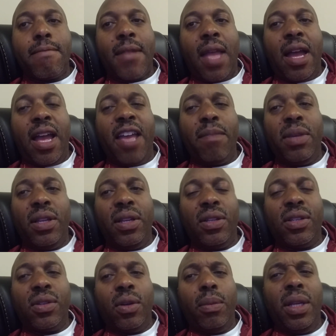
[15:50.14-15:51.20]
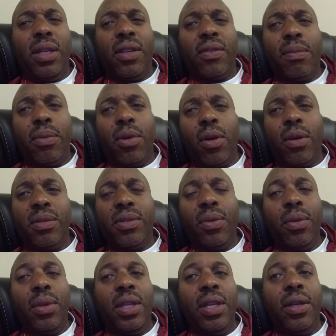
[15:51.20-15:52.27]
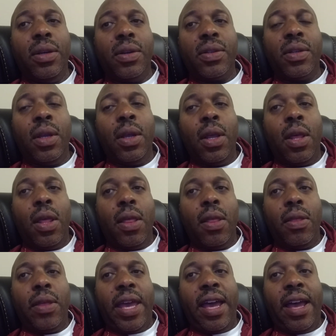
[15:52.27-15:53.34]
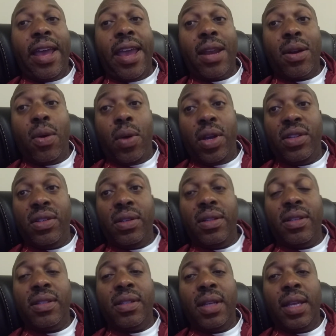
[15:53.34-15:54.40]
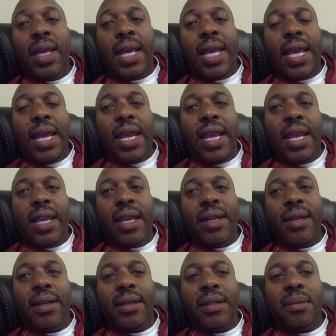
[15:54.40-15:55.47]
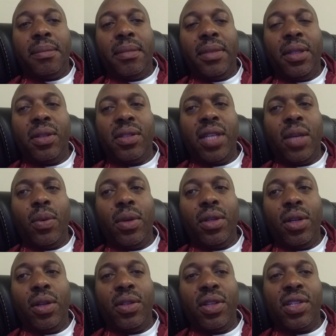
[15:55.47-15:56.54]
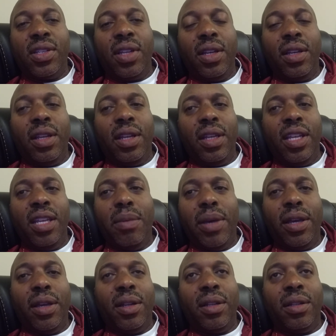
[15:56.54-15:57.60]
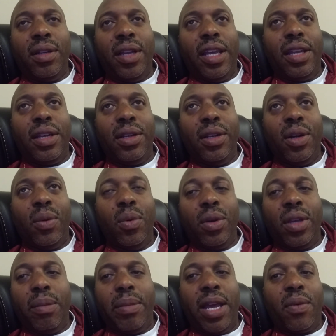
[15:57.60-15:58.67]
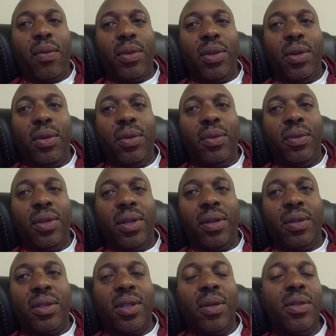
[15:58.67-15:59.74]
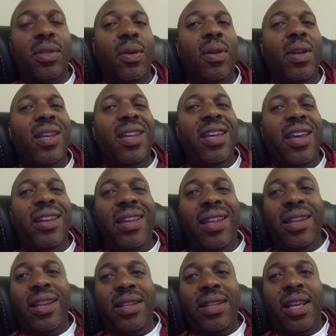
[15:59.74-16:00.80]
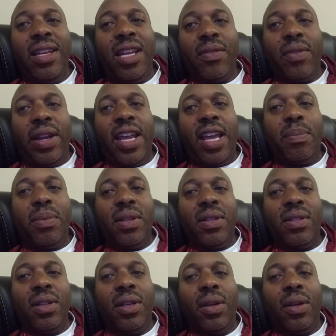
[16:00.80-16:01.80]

I have been in so many different programs through the years that I had questions, and they'll say, well, just send an email and, we'll get back with you, so and so. And that never happens.